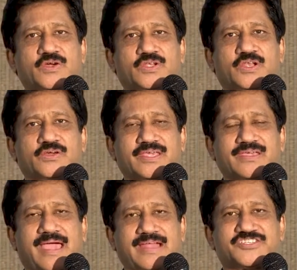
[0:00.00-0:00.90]
good
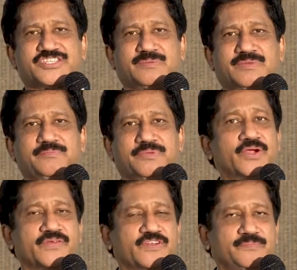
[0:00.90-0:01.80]
looking, handsome, and
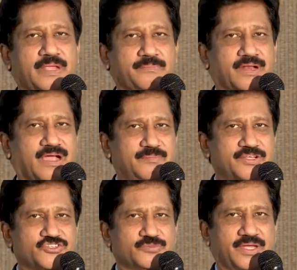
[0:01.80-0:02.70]
beautiful people come
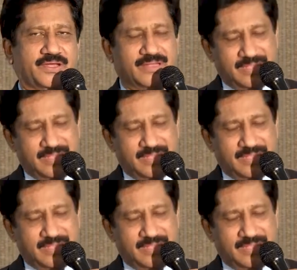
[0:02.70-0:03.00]
unto me.